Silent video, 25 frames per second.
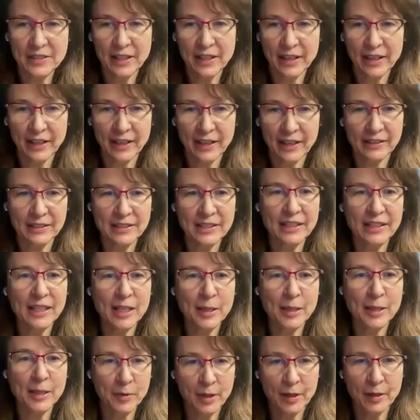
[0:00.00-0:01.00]
the day to
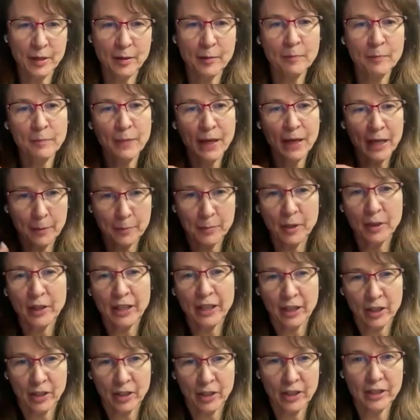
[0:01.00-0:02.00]
keep the makeup
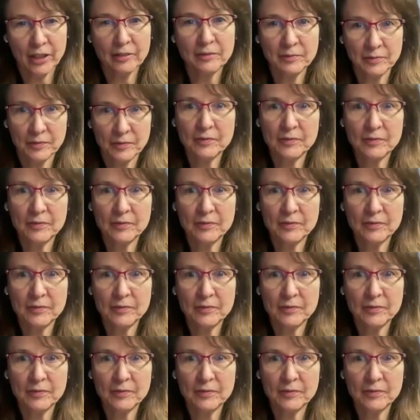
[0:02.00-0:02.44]
looking good.